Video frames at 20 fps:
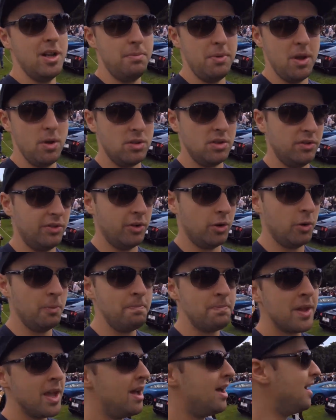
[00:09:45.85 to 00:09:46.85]
beautiful.
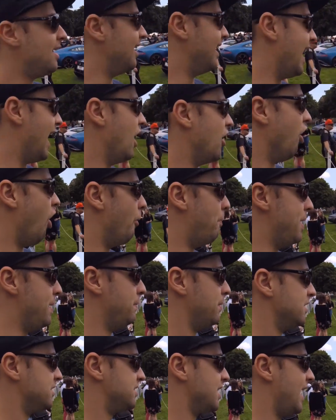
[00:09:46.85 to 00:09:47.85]
Now, a lot of
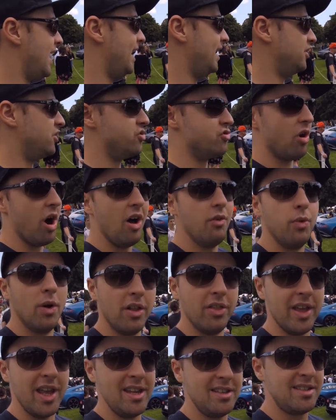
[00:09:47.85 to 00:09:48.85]
people are saying to drive one
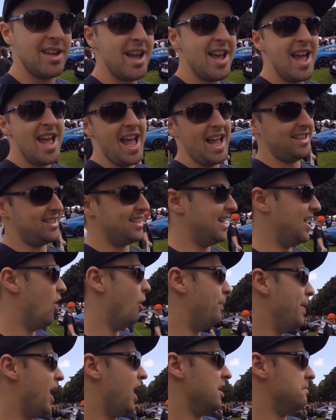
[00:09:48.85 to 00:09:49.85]
of these, it's a little
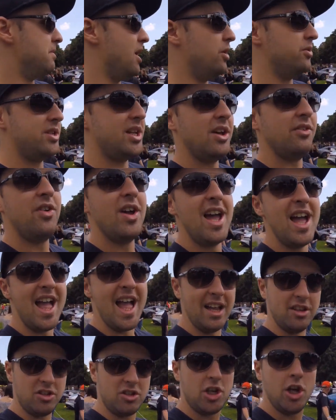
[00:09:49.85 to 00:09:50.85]
bit unemotive,
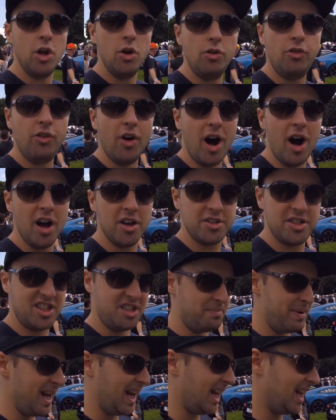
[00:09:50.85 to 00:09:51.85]
it's too fast, it's
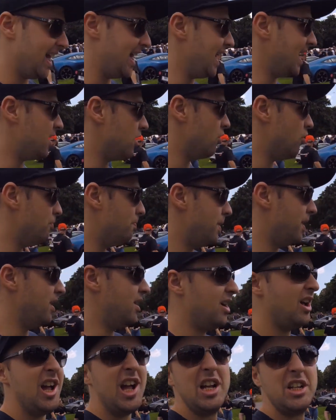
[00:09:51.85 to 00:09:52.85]
a bit clinical, but
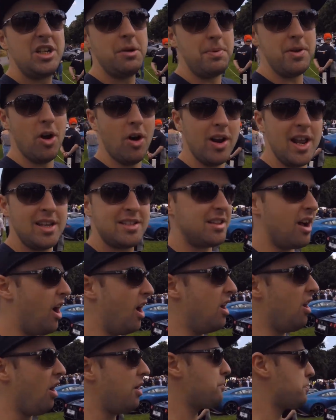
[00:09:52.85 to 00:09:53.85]
to be honest,
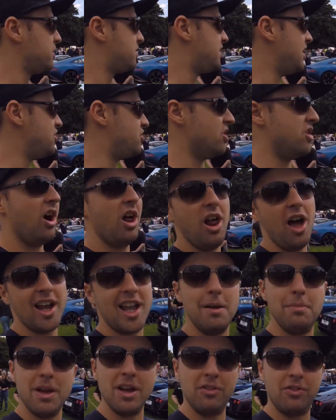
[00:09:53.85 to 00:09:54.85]
I like precision. I like
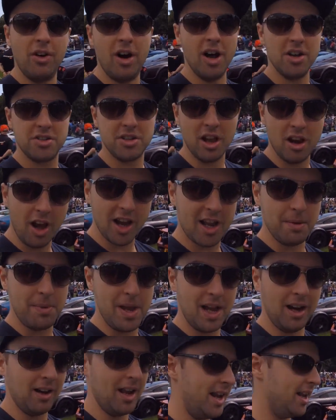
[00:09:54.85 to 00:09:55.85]
it being fast. I like it
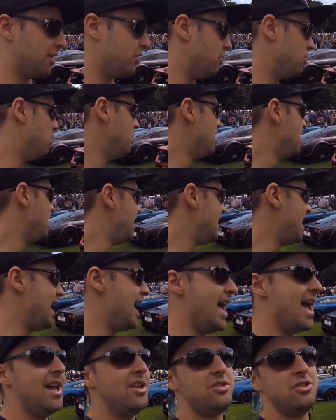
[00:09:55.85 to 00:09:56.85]
being clinical.
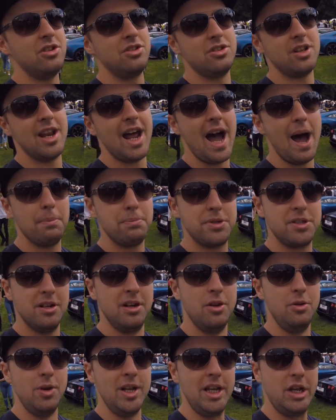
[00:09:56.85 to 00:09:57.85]
It is just an
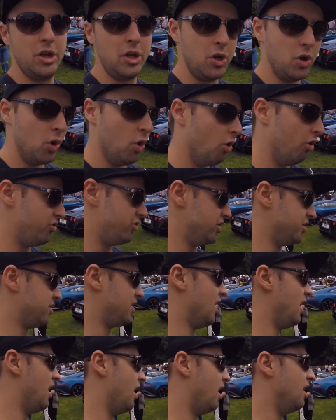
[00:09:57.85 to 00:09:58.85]
absolutely gorgeous
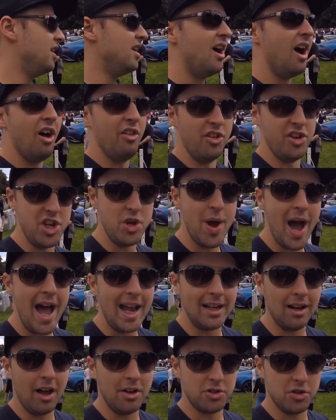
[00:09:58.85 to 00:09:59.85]
car. And the new
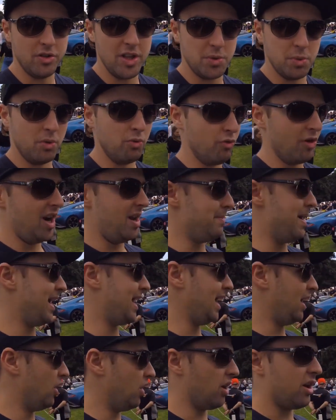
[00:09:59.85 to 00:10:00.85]
headlights on this one really make
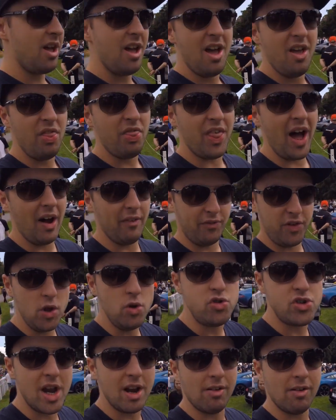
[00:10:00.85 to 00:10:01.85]
it look that few
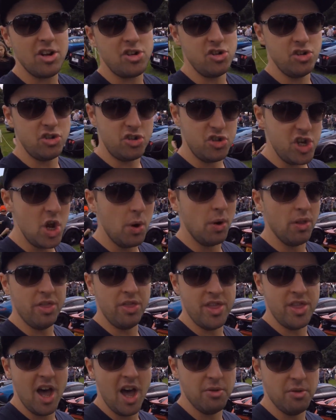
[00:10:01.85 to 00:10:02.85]
generations newer
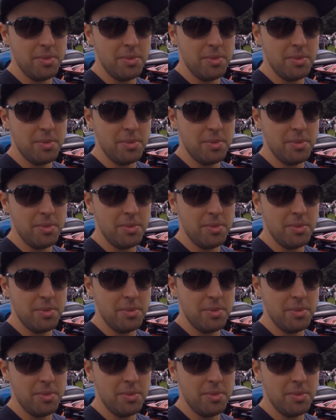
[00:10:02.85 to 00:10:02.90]
than the other